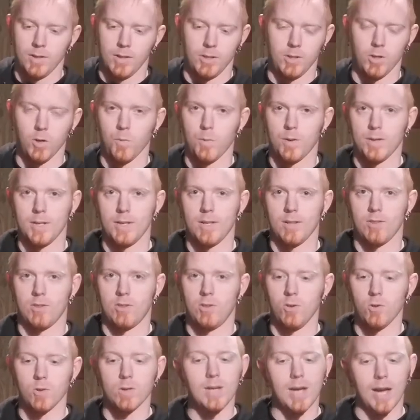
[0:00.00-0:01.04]
Now you don't want to get
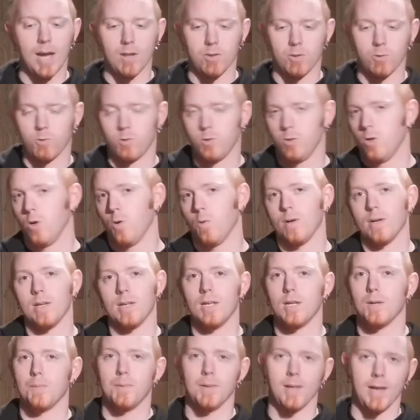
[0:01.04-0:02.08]
steel casters, you don't want to
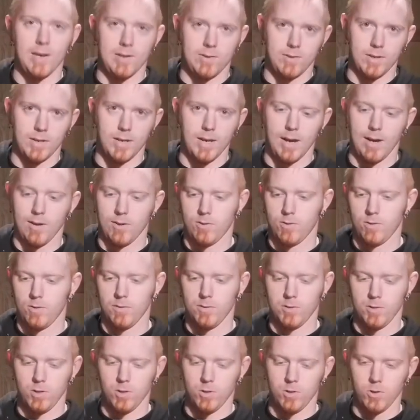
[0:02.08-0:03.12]
get a plastic caster.
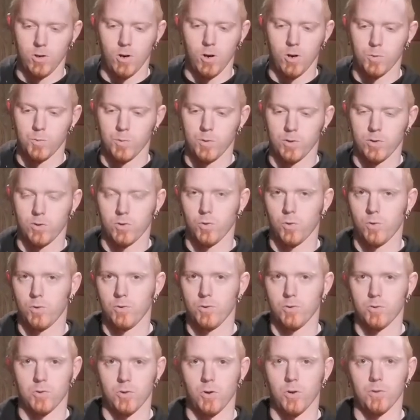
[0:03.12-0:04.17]
You go to a hardware store,
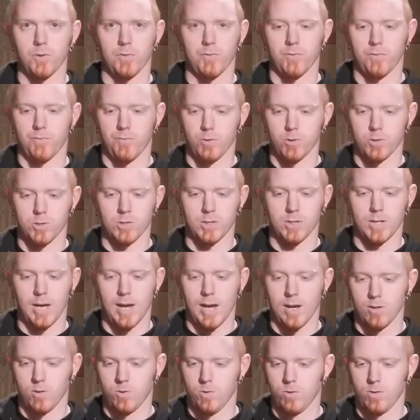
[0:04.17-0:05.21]
there's all different versions of
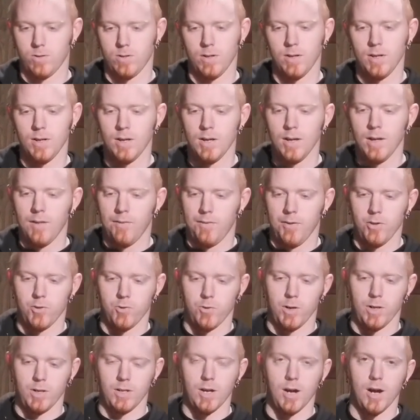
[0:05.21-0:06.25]
casters. These
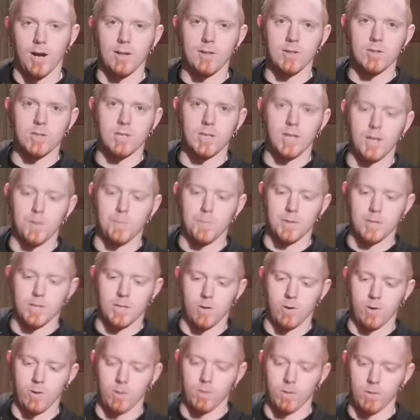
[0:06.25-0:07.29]
are a non-skid
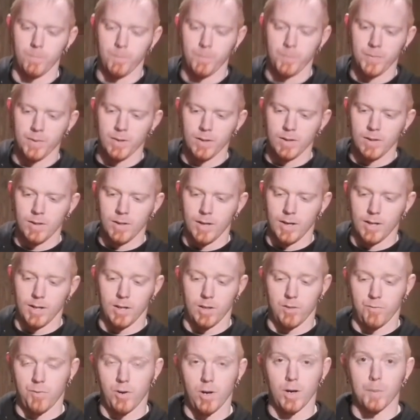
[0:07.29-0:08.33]
material, and
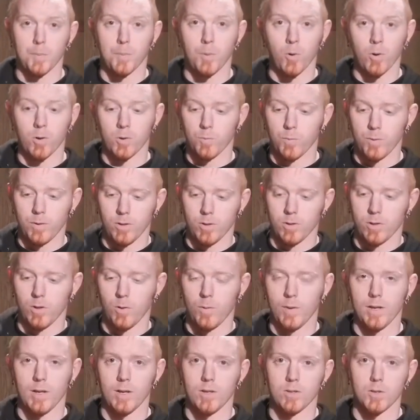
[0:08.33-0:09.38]
it's very important when you're
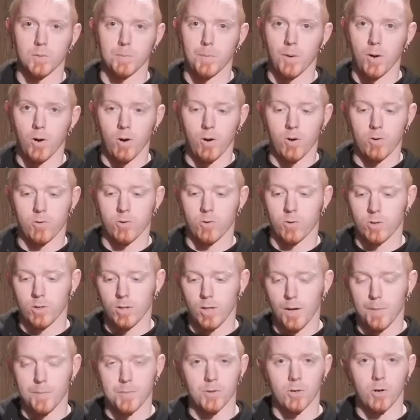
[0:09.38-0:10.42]
going into bars or
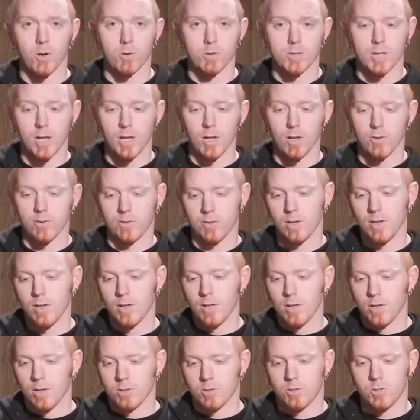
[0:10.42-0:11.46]
clubs or hotels,
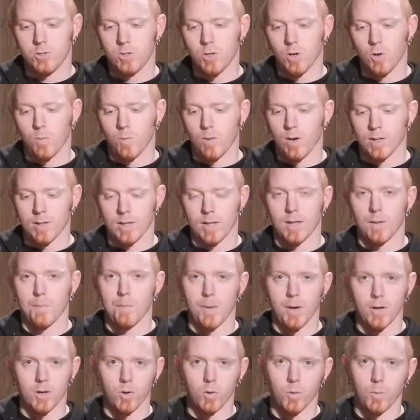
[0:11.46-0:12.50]
is you don't want like a
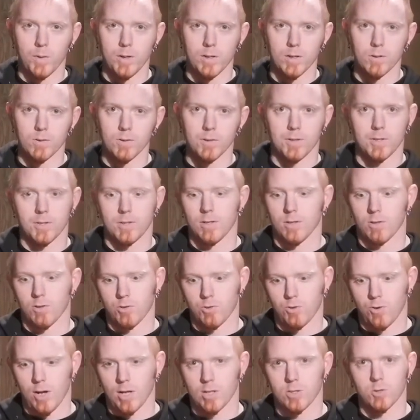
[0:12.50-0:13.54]
metal wheel that's going to
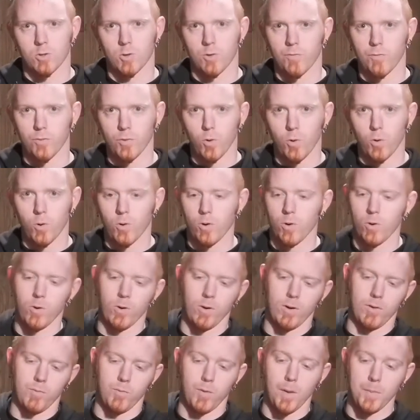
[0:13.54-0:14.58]
scratch their floor,
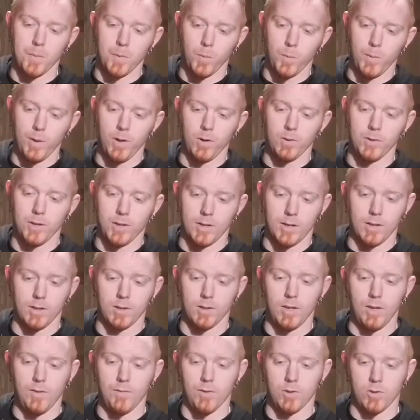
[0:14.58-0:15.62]
or a rubber wheel that can
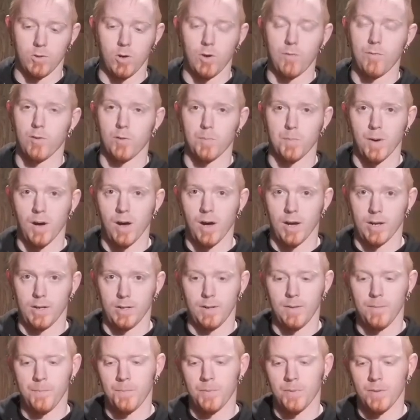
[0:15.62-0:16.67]
leave a surface behind,
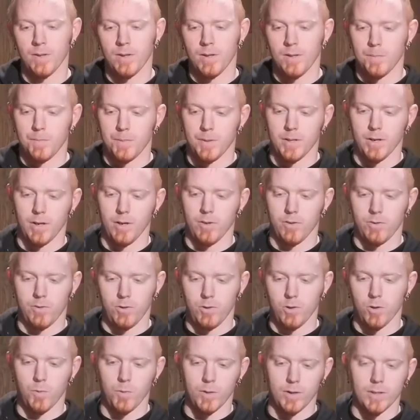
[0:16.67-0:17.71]
because you
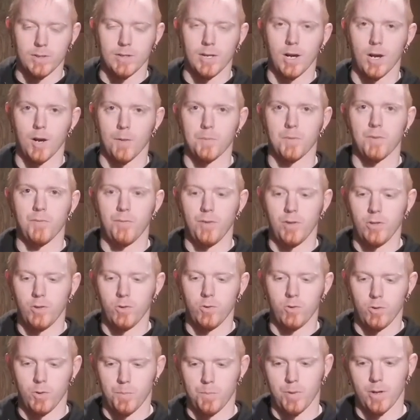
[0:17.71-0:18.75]
don't want to tear up the
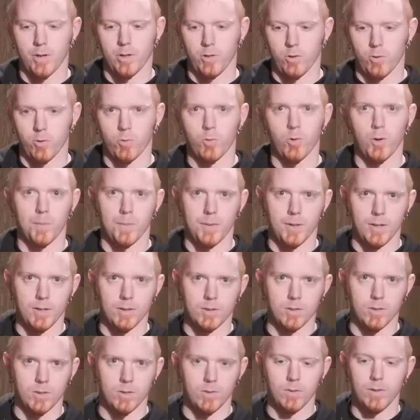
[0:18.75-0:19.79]
venue you're bringing your equipment
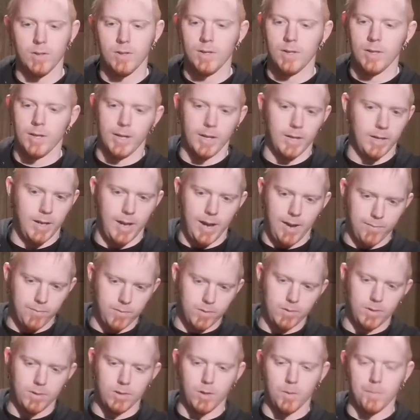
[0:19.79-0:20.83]
into and have
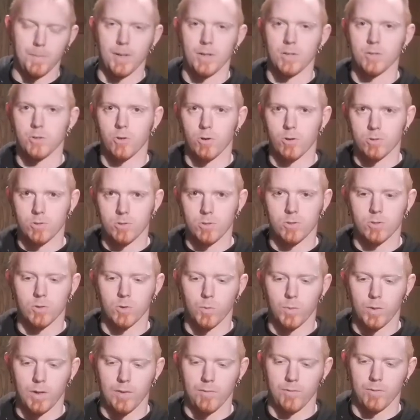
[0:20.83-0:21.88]
to, pay charges or
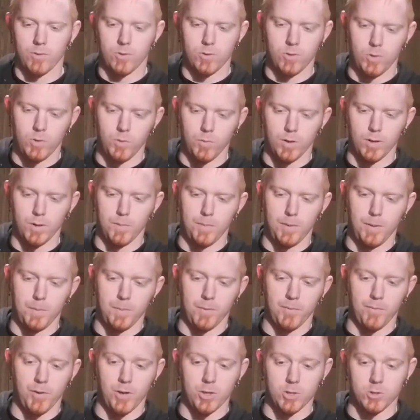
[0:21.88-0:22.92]
whatever. So you want to be
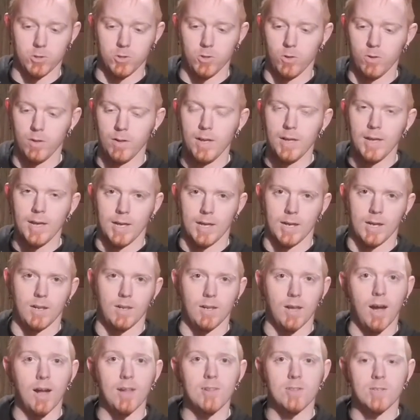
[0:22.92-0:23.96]
professional, get a
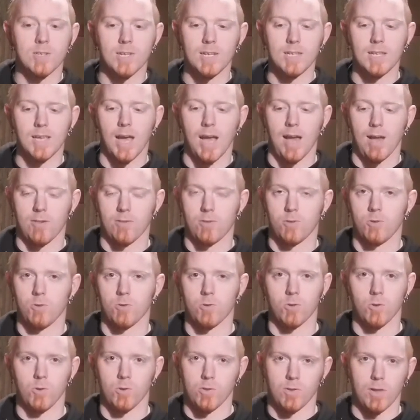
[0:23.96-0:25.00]
non-skid caster
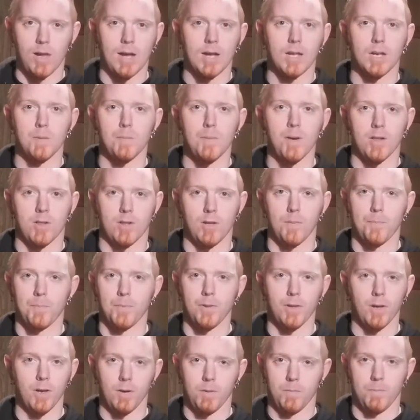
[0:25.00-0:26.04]
so it's not going to mess up
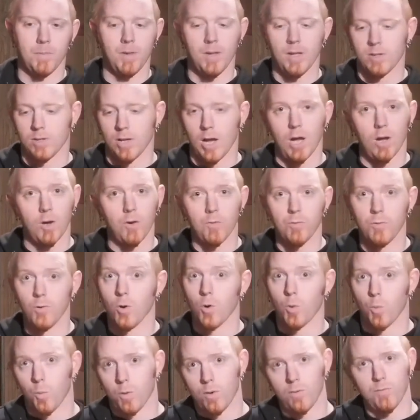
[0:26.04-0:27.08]
the tile
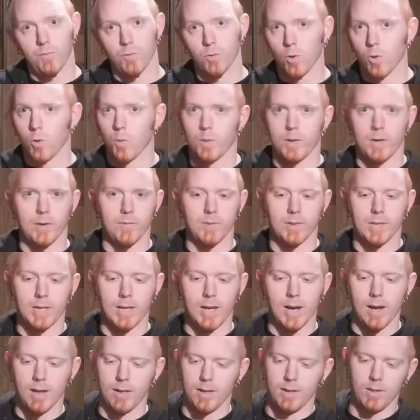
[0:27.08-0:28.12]
floor, wood floor, whatever they
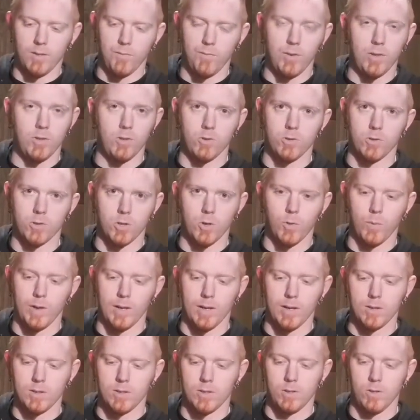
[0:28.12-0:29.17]
got in the venue you're going
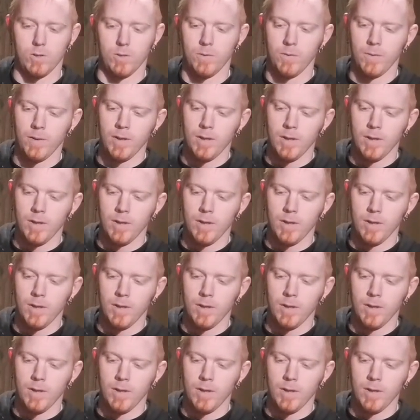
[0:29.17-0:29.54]
into.